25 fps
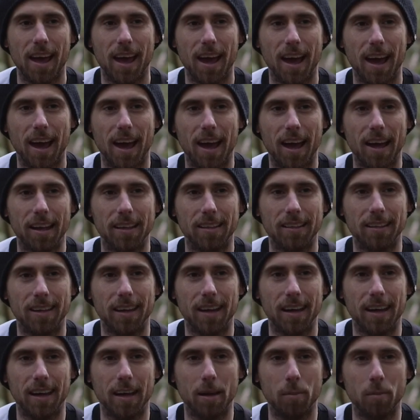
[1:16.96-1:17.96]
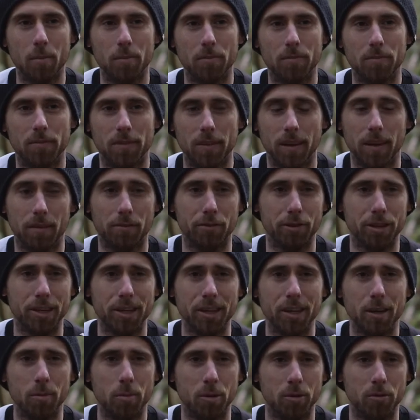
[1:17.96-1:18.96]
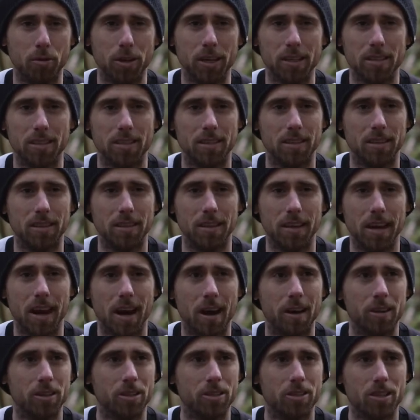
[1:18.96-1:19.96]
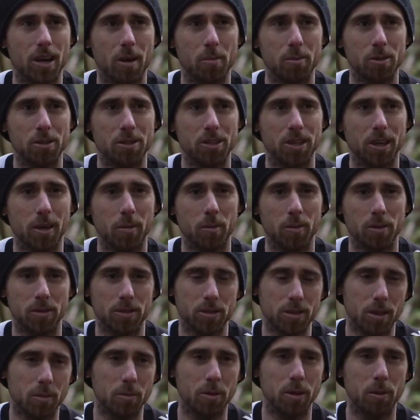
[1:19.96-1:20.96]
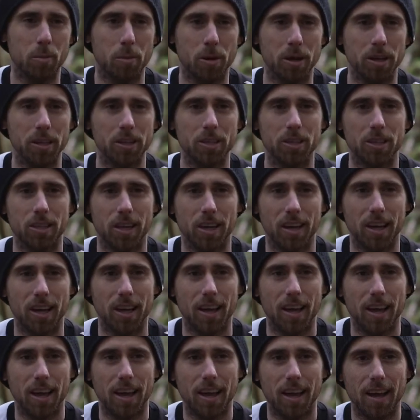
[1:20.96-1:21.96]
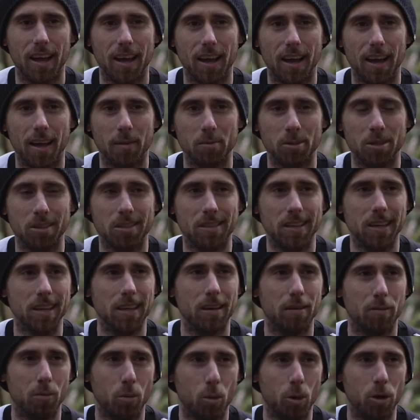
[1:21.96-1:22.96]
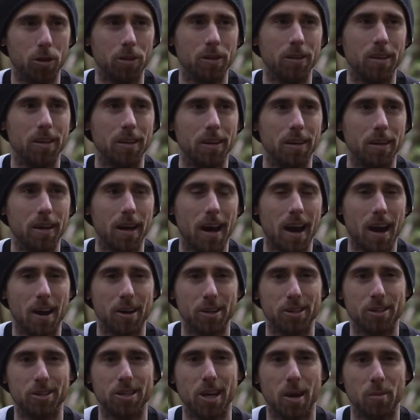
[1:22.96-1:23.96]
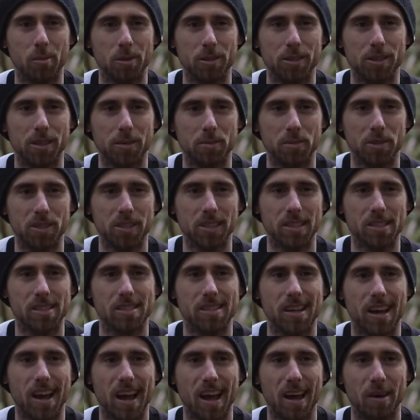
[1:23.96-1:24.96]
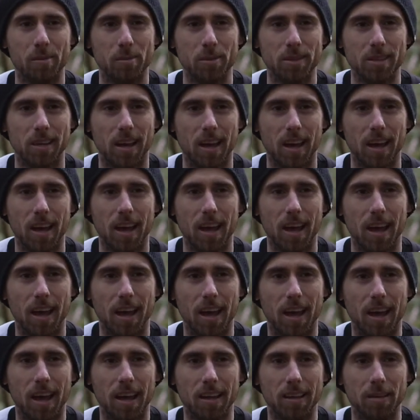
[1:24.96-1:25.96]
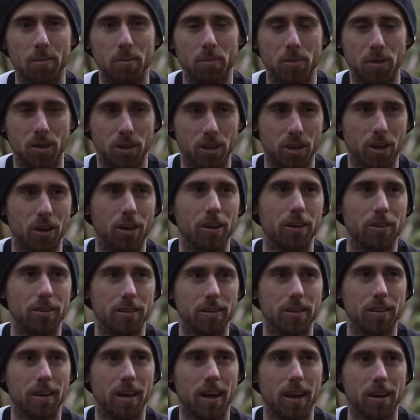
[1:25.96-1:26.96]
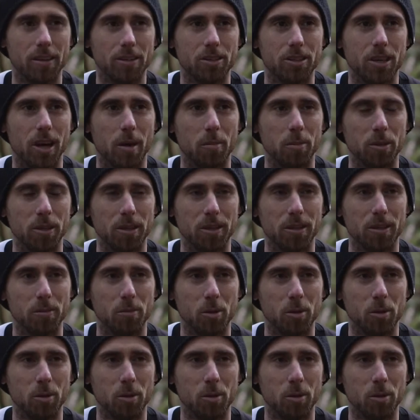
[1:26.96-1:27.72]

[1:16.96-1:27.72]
and every year I've been racing in the Irish Championship and some of the British. To date I've won the Irish Championship 6 times, and I'm the current Irish champion at the